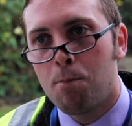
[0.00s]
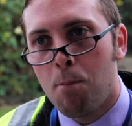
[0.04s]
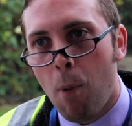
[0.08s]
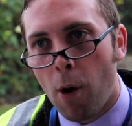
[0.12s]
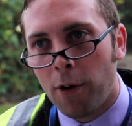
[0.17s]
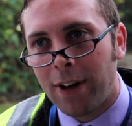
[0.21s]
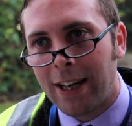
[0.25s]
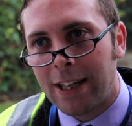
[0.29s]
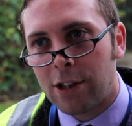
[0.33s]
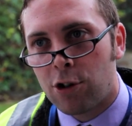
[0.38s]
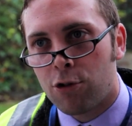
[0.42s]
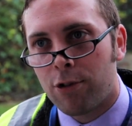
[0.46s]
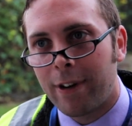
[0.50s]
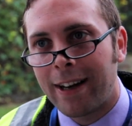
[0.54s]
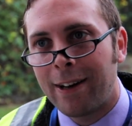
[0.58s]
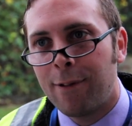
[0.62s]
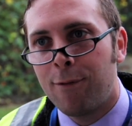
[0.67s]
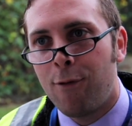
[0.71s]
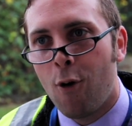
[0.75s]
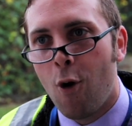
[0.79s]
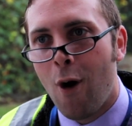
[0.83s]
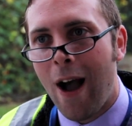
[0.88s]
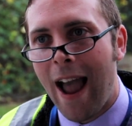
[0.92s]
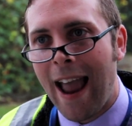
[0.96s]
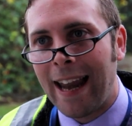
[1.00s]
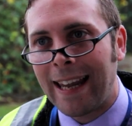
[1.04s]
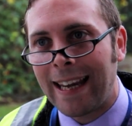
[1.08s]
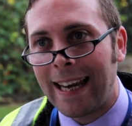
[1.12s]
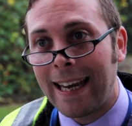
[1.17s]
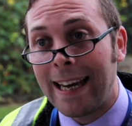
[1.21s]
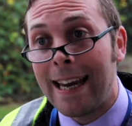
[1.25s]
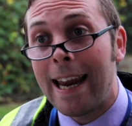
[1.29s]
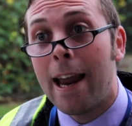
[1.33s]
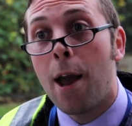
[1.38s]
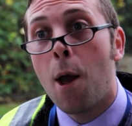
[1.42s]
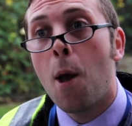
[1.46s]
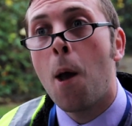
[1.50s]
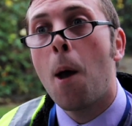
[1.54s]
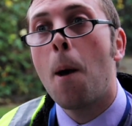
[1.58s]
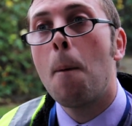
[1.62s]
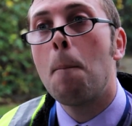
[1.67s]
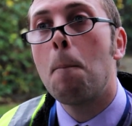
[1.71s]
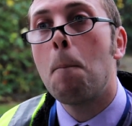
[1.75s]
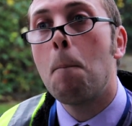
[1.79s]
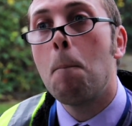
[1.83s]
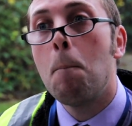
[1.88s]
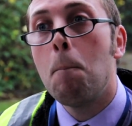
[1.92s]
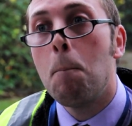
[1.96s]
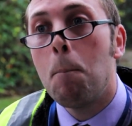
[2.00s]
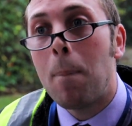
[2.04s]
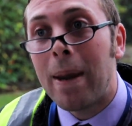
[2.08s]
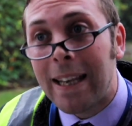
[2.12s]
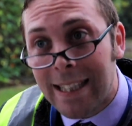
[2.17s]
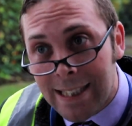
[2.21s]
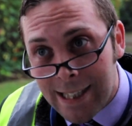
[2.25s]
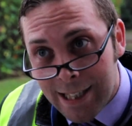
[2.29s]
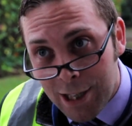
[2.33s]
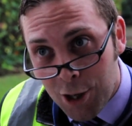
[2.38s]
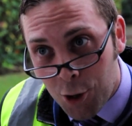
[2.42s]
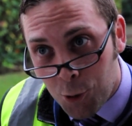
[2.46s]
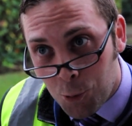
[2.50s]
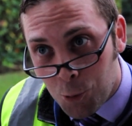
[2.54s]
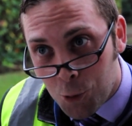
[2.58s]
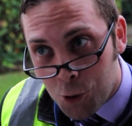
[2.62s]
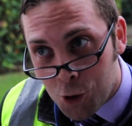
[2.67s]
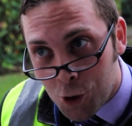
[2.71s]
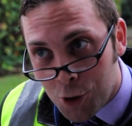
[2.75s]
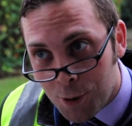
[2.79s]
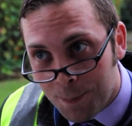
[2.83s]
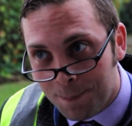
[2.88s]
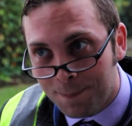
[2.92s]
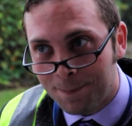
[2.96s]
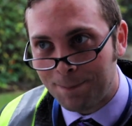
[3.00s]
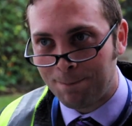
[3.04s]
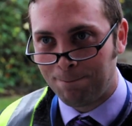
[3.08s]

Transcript: monitoring for any misuse.